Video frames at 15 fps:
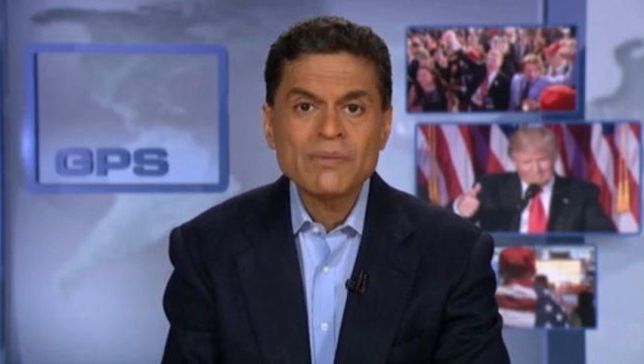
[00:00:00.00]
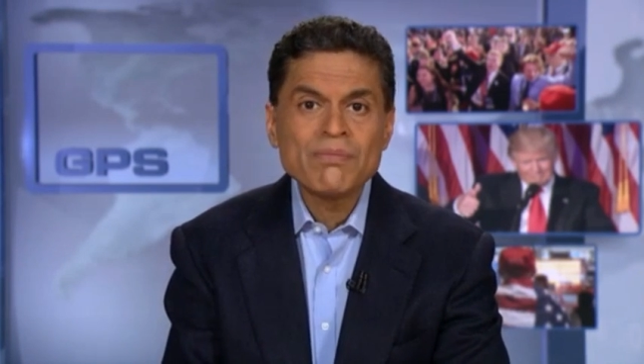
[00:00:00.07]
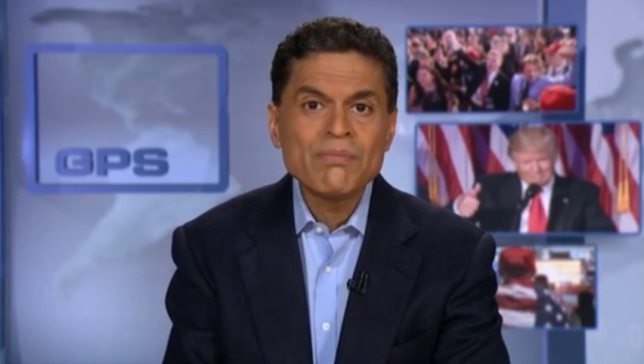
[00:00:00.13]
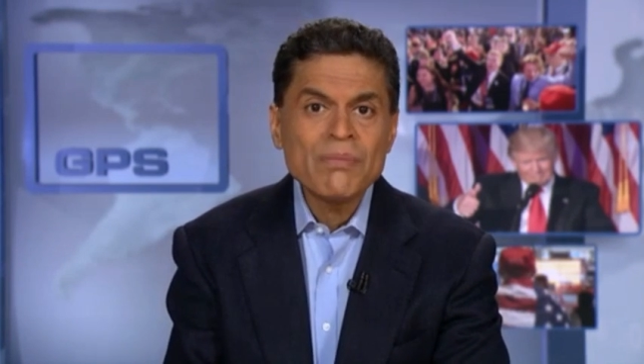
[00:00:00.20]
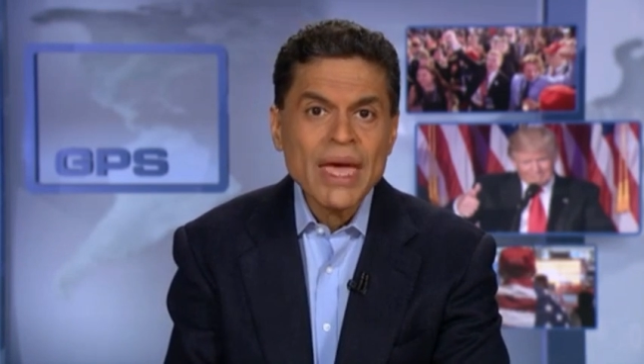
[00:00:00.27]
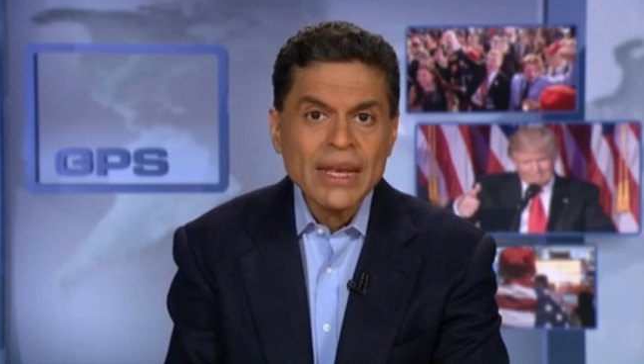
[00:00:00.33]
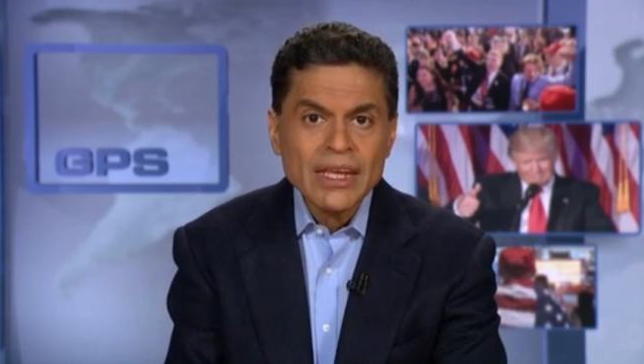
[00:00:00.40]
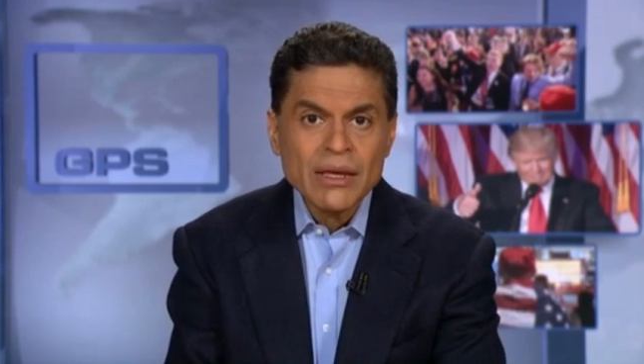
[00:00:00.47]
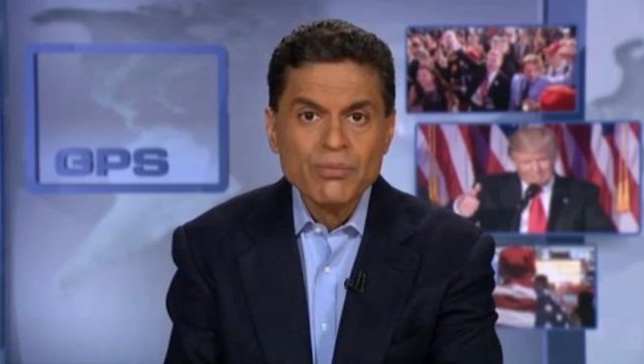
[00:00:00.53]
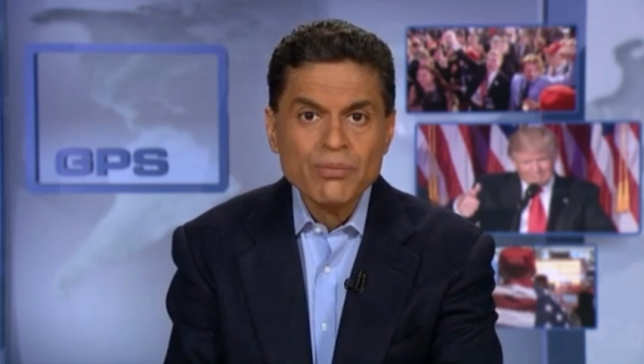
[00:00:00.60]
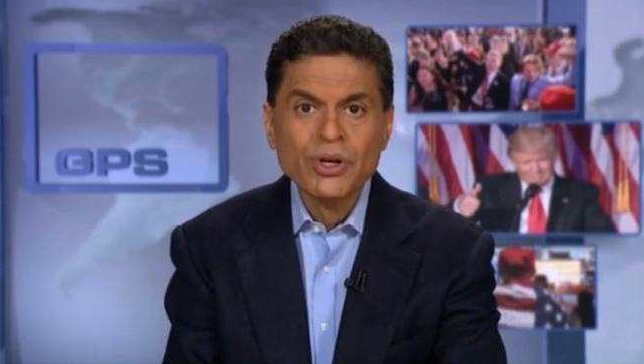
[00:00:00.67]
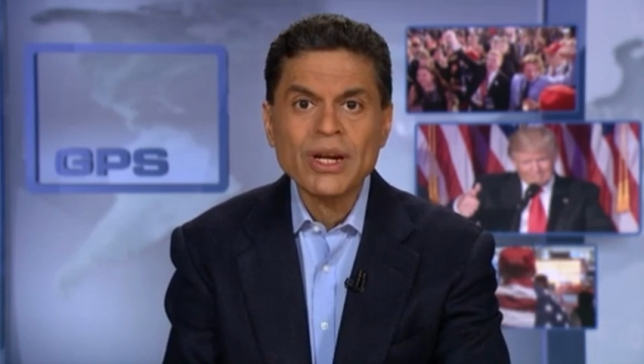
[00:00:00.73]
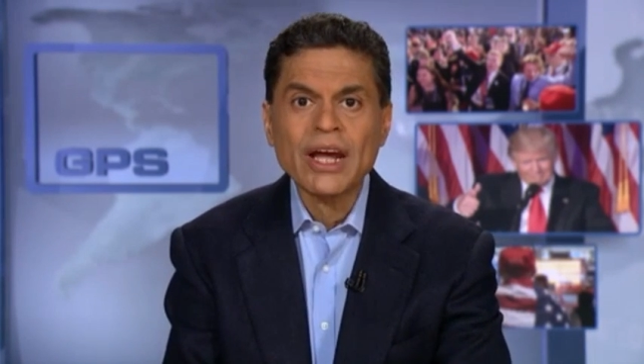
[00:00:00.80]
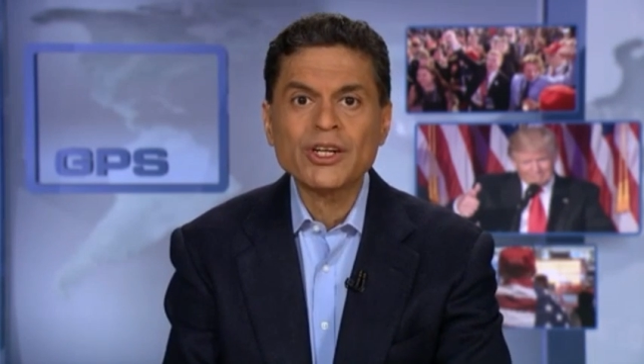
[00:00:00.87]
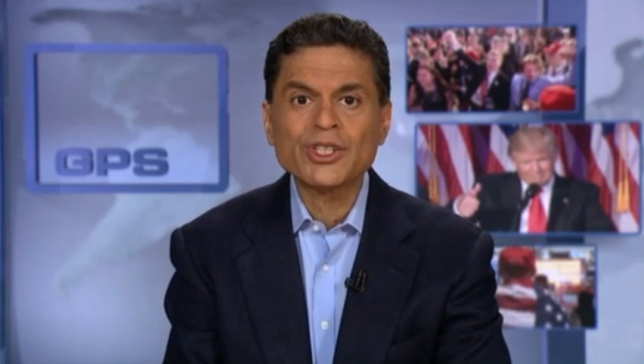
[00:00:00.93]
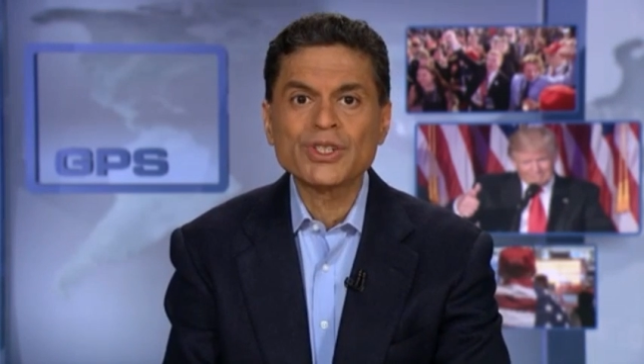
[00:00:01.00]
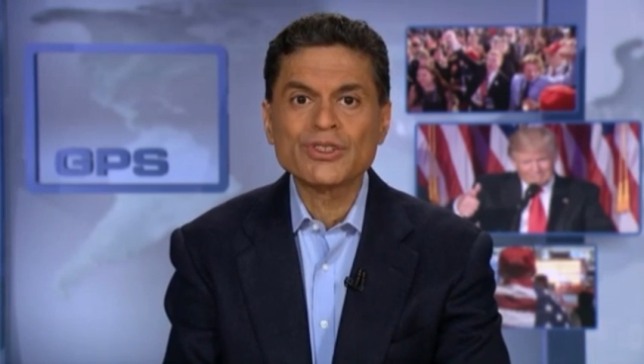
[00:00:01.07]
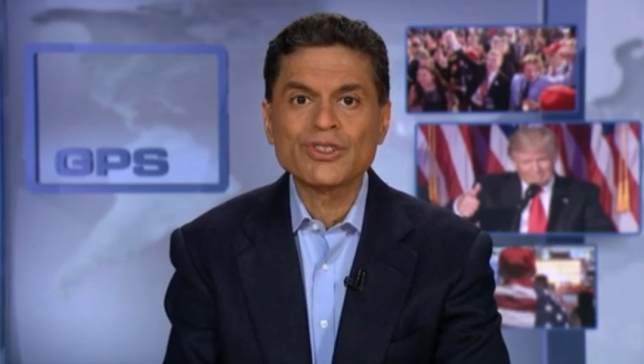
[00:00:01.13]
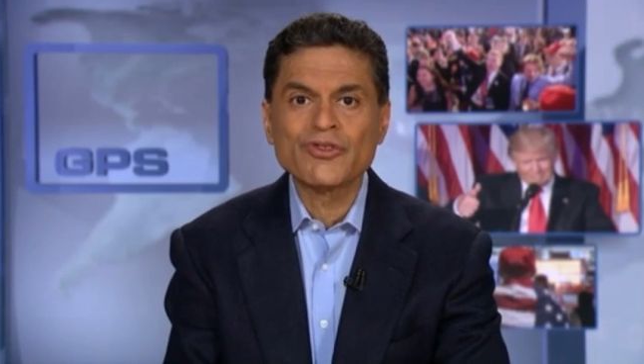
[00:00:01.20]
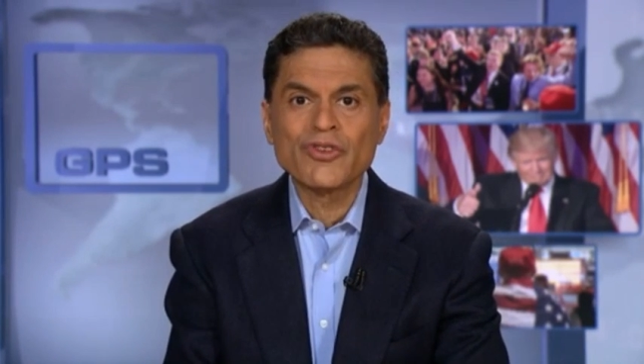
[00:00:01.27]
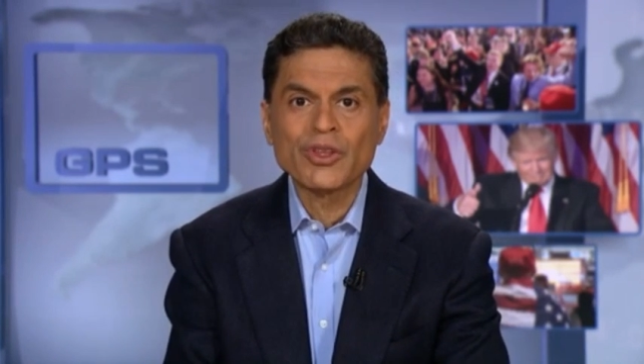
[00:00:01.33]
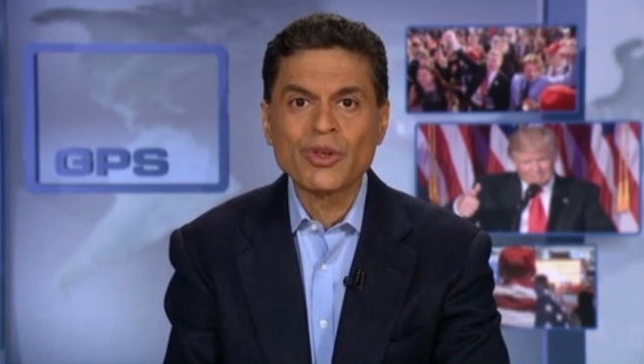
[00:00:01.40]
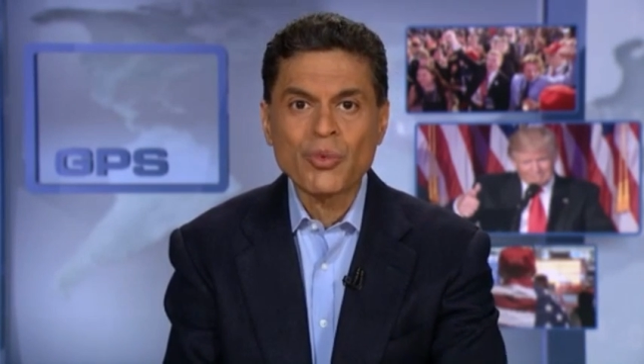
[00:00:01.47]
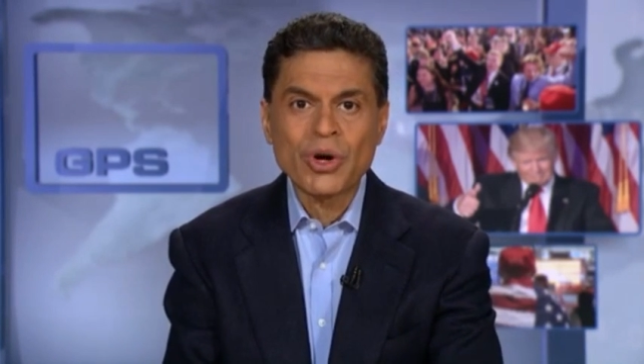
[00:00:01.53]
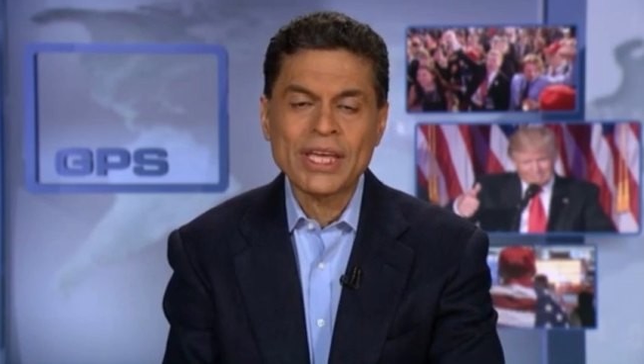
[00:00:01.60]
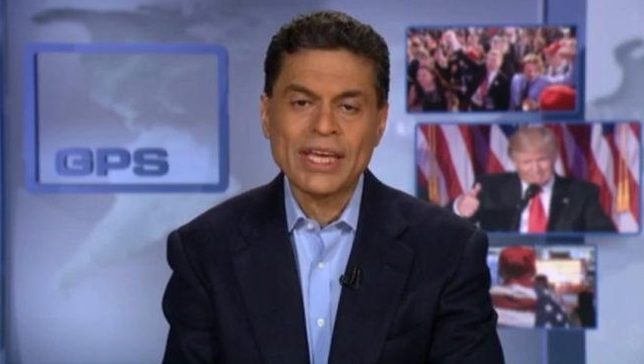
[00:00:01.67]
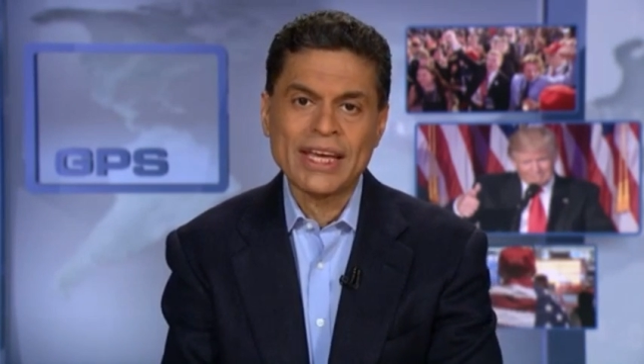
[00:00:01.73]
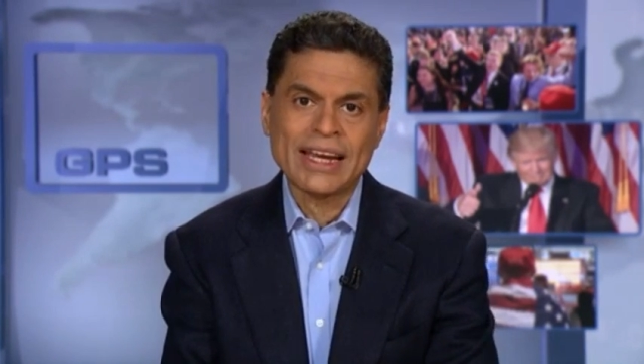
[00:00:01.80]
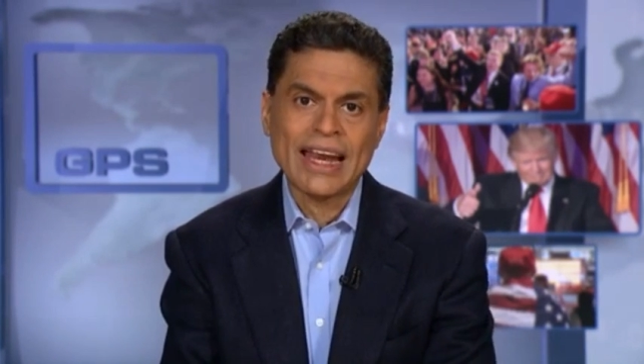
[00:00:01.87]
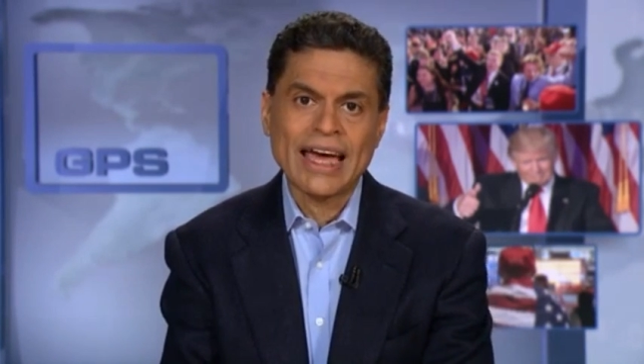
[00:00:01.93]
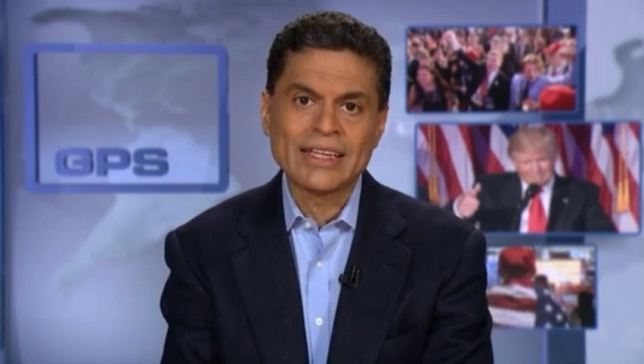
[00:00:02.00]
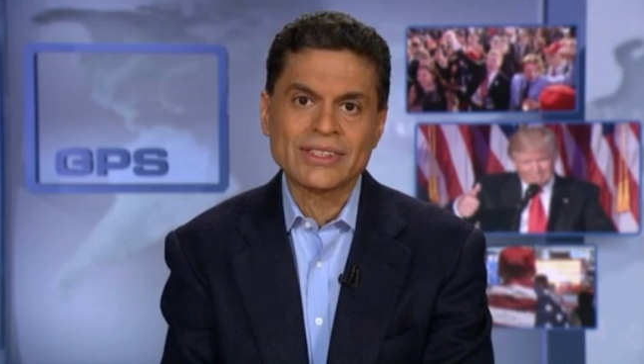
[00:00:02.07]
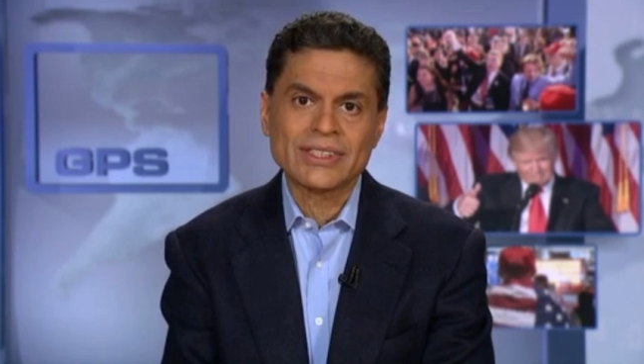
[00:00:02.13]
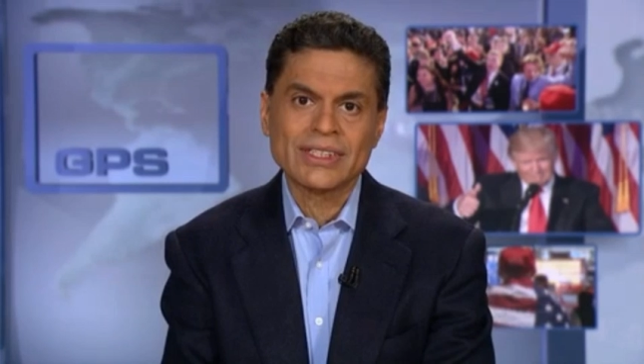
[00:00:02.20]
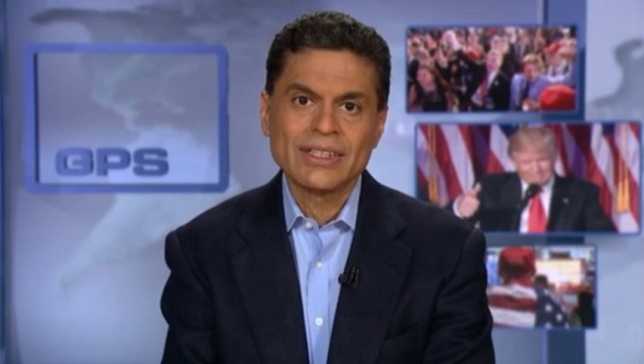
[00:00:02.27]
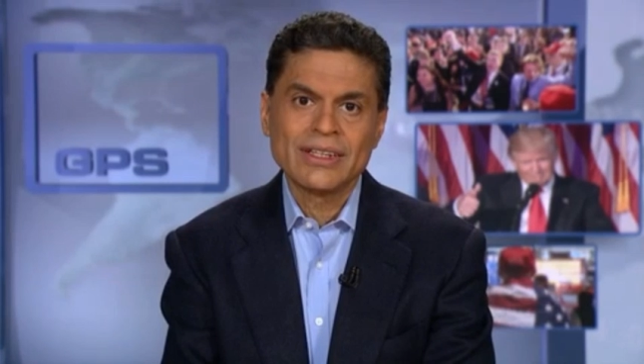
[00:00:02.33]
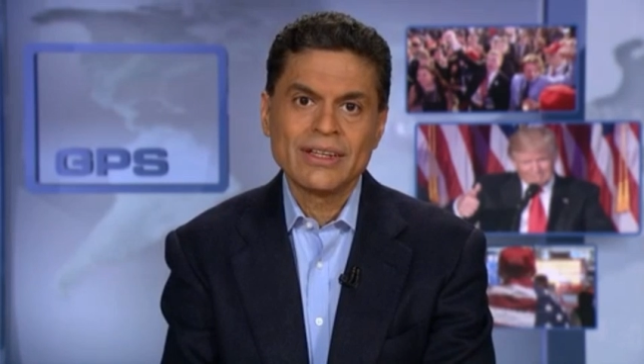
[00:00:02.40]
many protections for the working class.